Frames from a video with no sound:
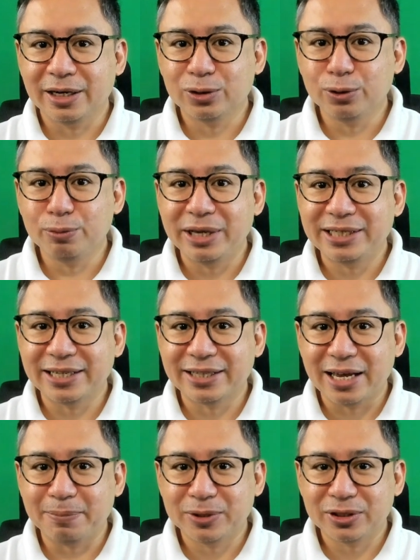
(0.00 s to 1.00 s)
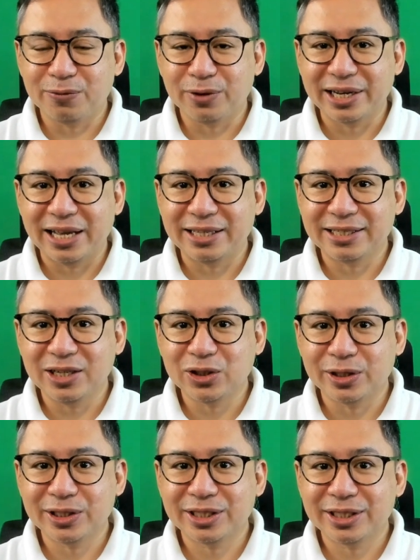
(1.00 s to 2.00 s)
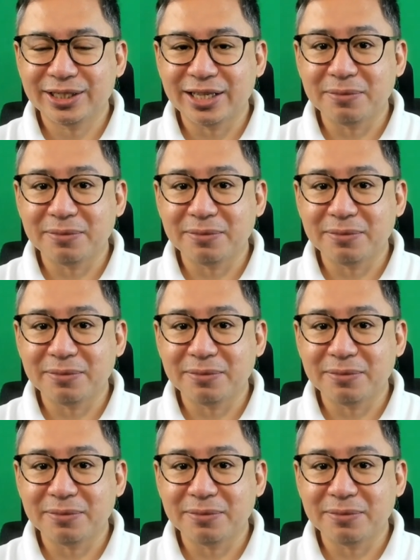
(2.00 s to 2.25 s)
There are two basic types of organizations